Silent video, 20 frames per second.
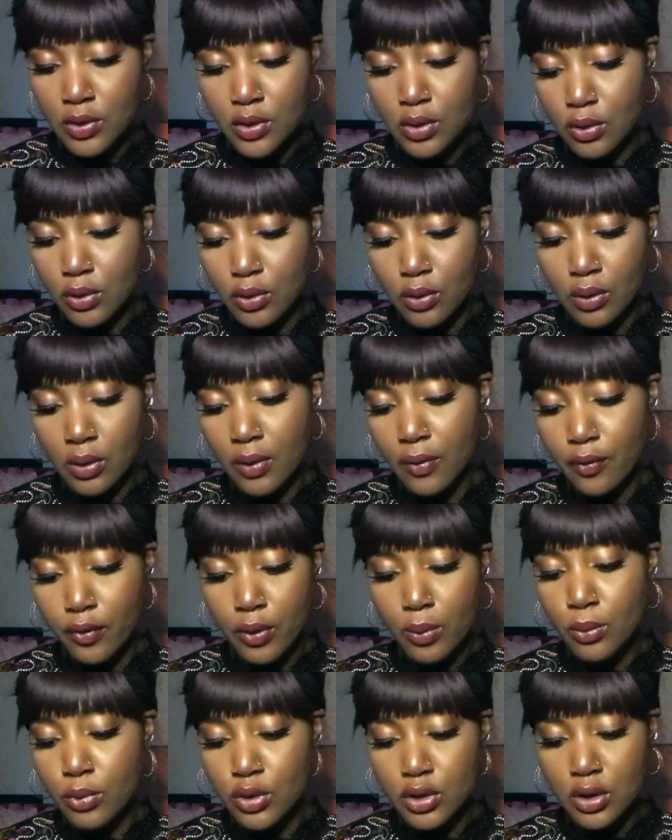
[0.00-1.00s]
So, a
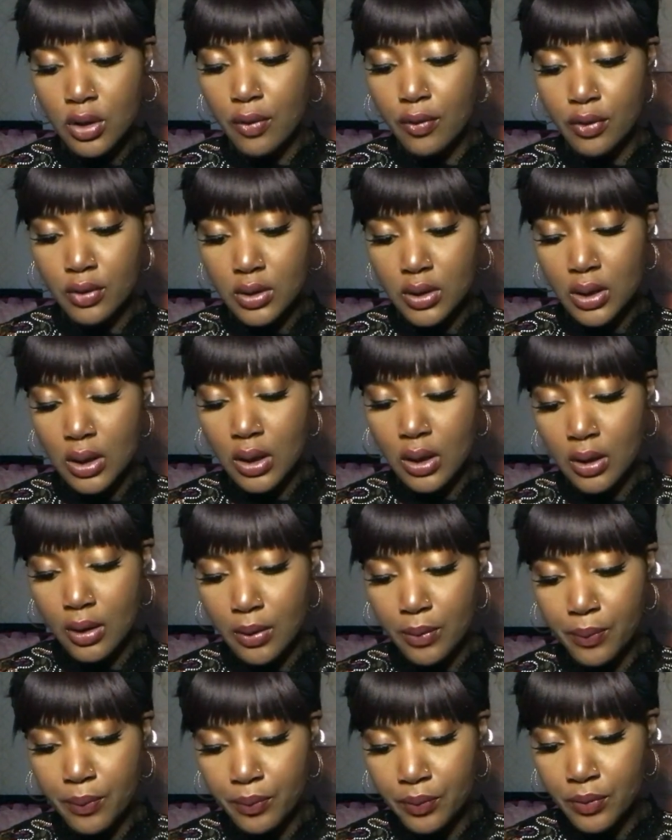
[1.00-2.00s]
few more shuffles here.
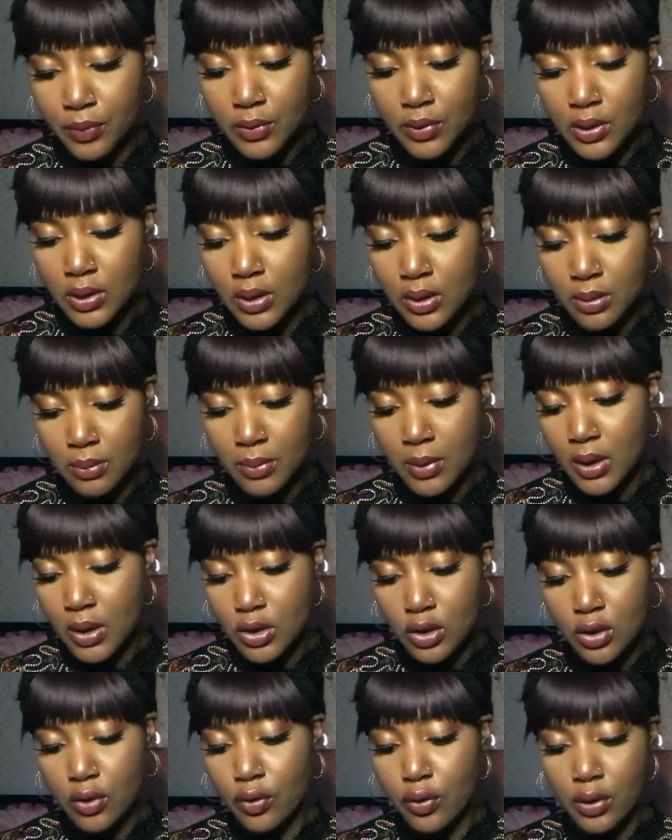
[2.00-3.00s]
Some
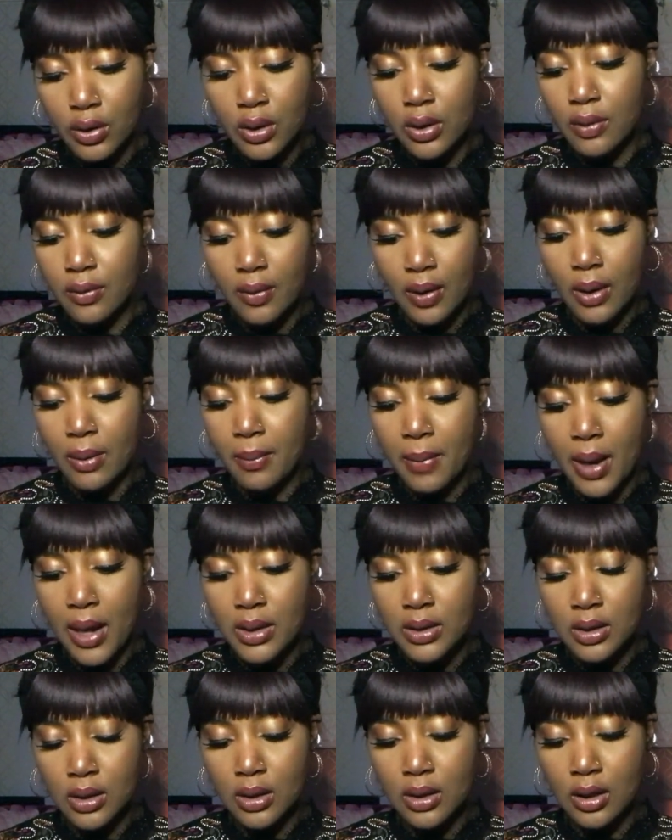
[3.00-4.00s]
energy for the Divine
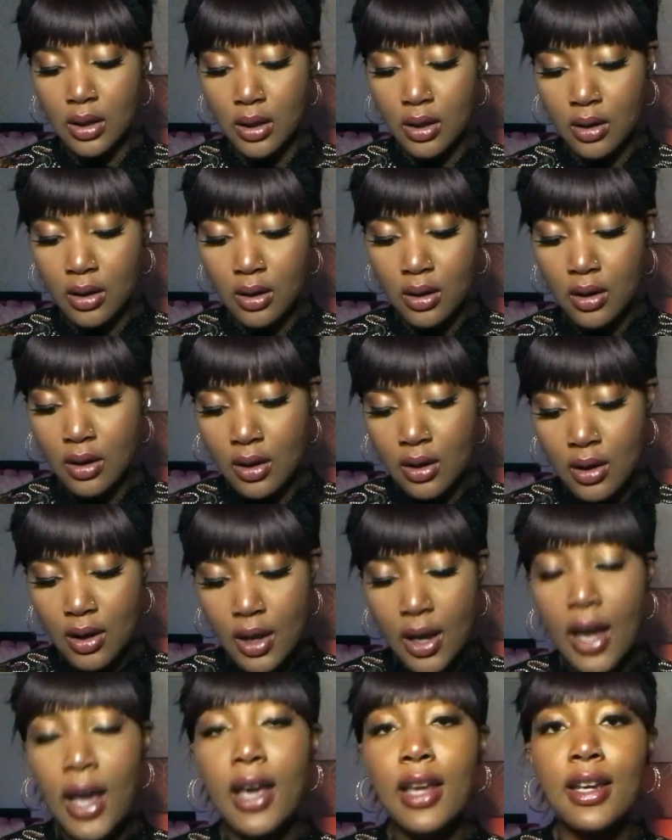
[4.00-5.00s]
Masculine.
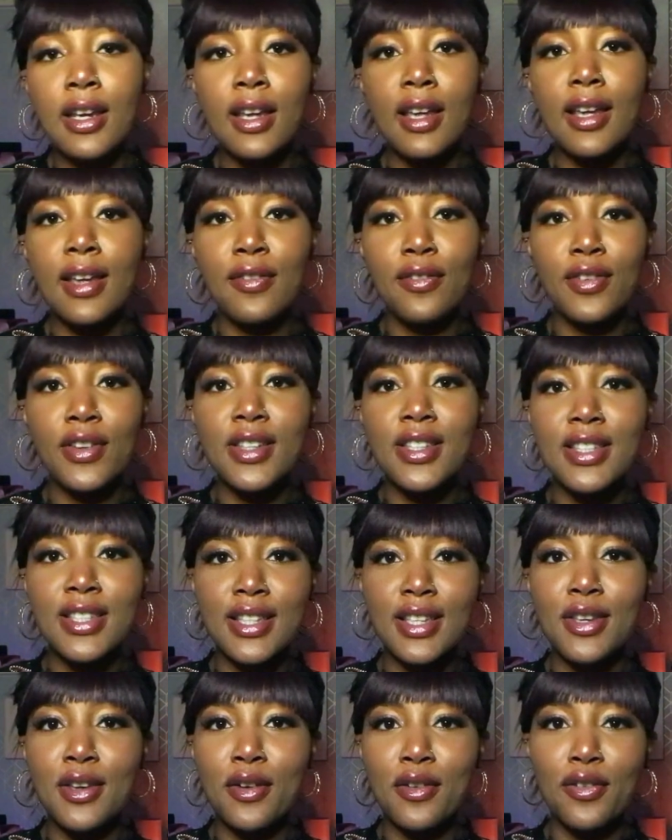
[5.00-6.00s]
And if
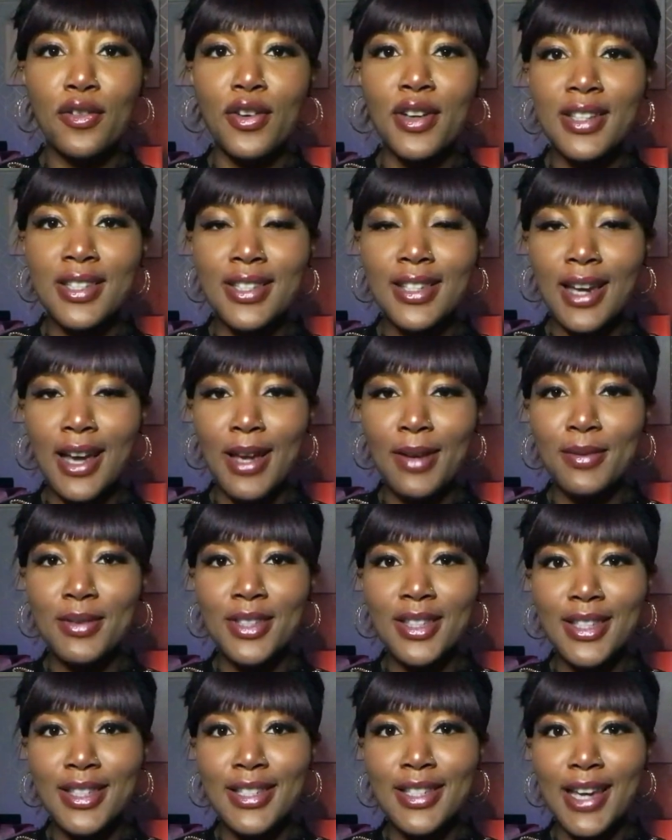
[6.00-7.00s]
it's your first time
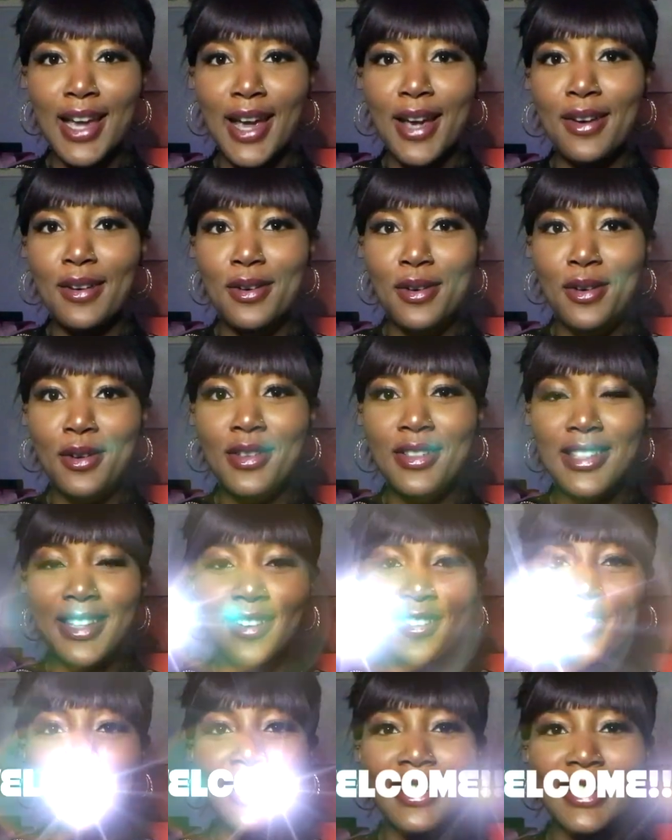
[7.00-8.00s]
to the channel,
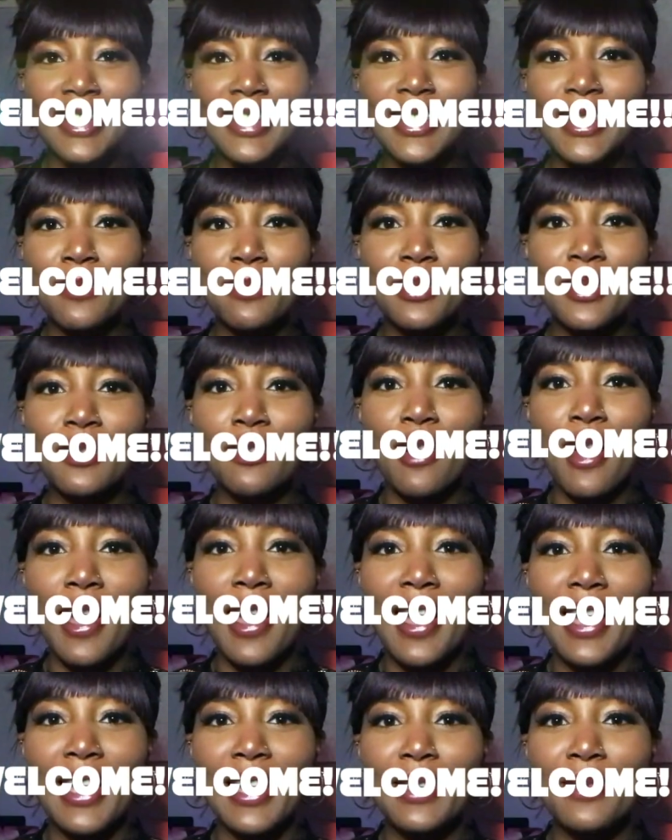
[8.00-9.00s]
definitely
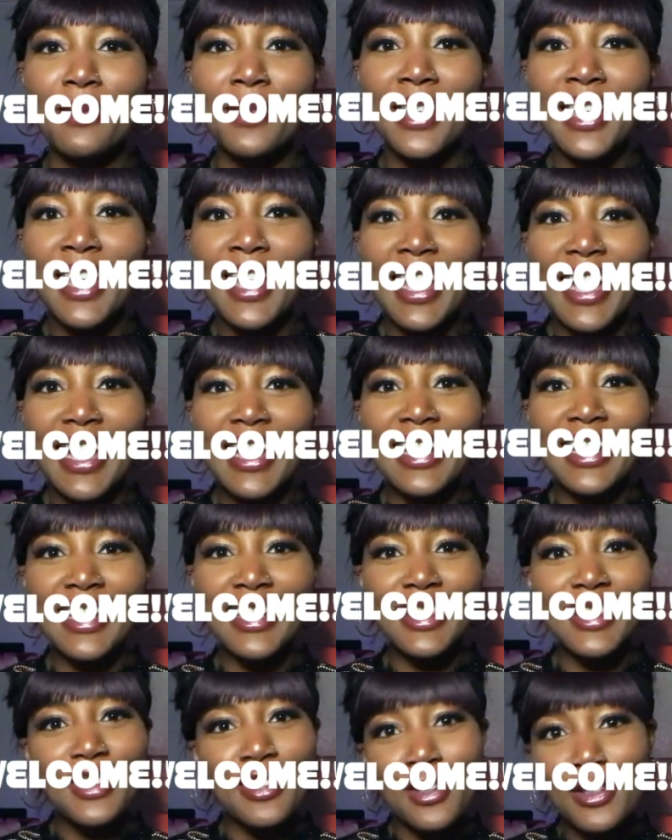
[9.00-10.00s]
subscribe and
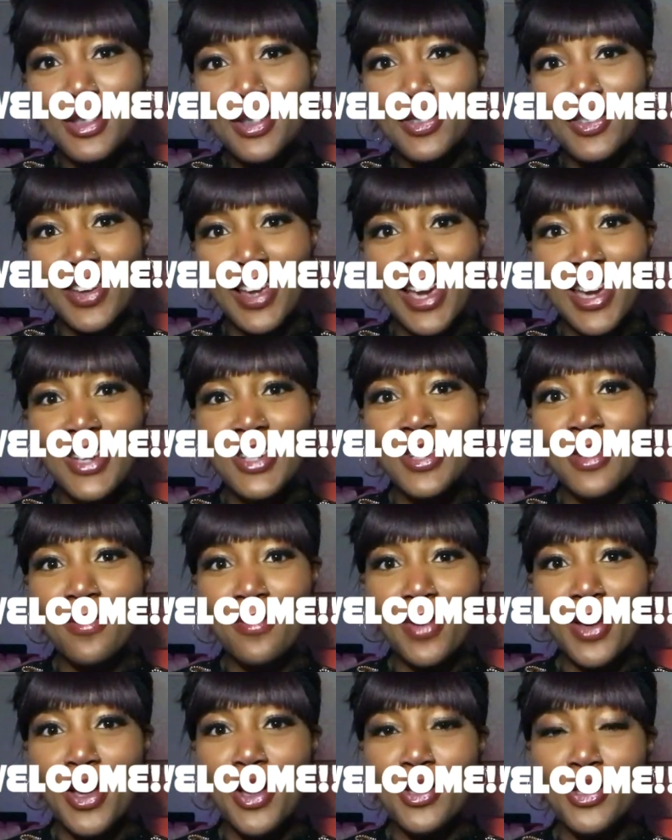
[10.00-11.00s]
hit the notification
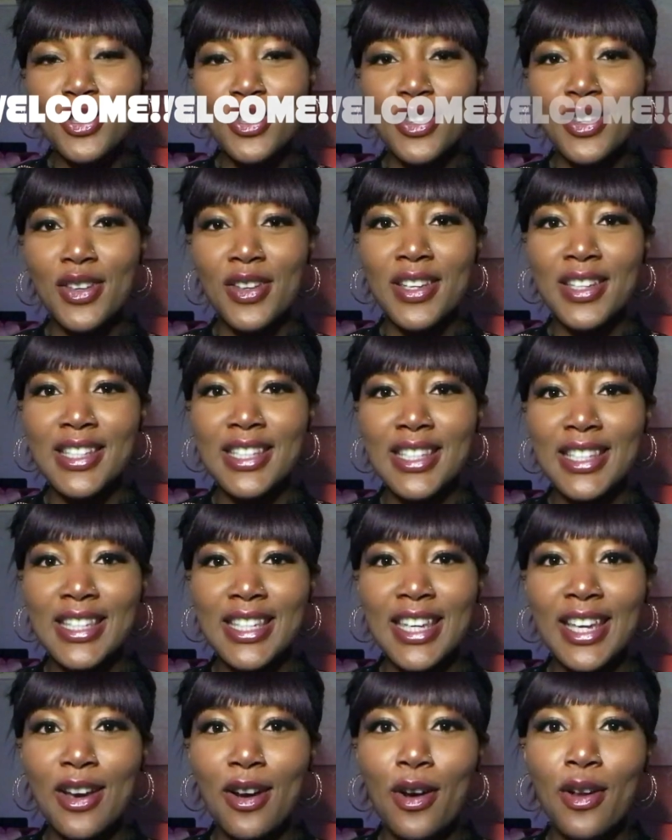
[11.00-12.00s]
bell so that you can
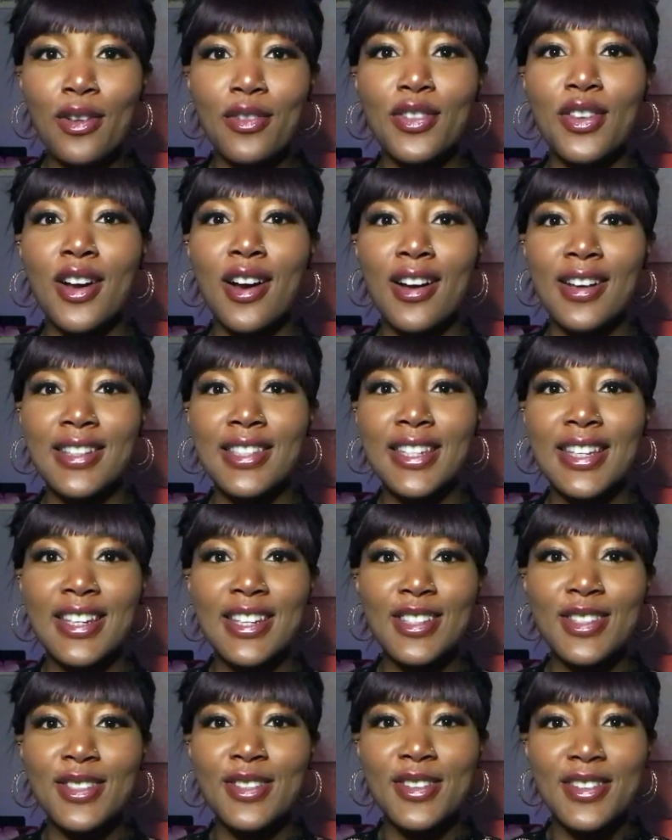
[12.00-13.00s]
see all of the content
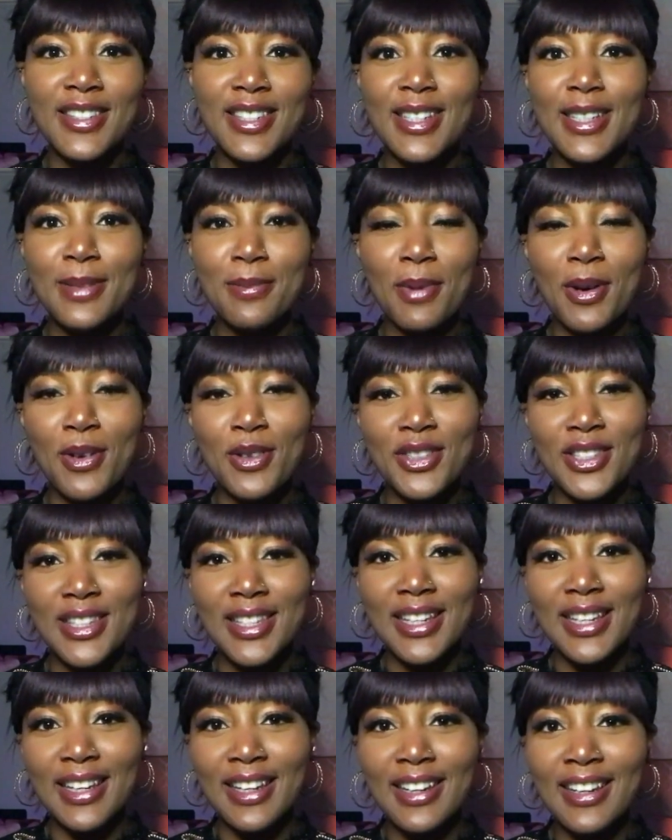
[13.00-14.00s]
as soon as it's
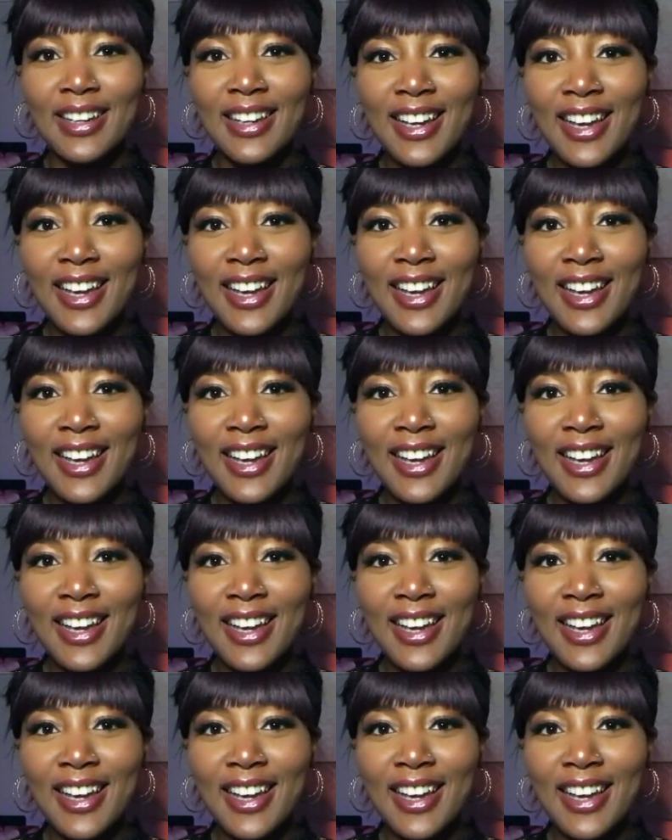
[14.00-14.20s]
posted.